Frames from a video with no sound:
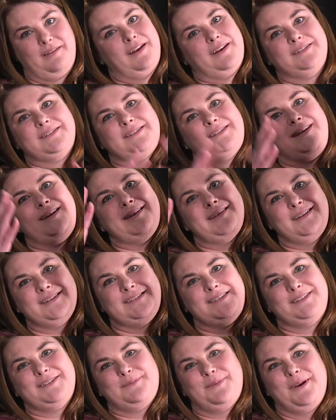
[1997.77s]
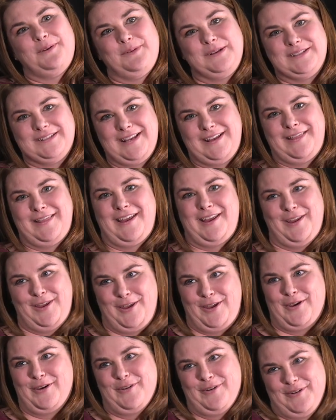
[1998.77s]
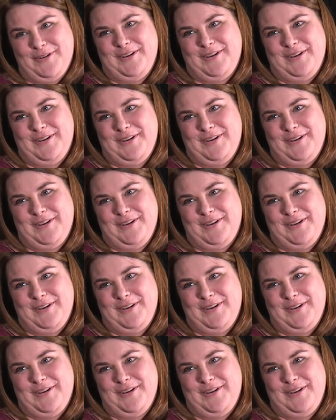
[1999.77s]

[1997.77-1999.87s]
Like, see, this is why we say thank you.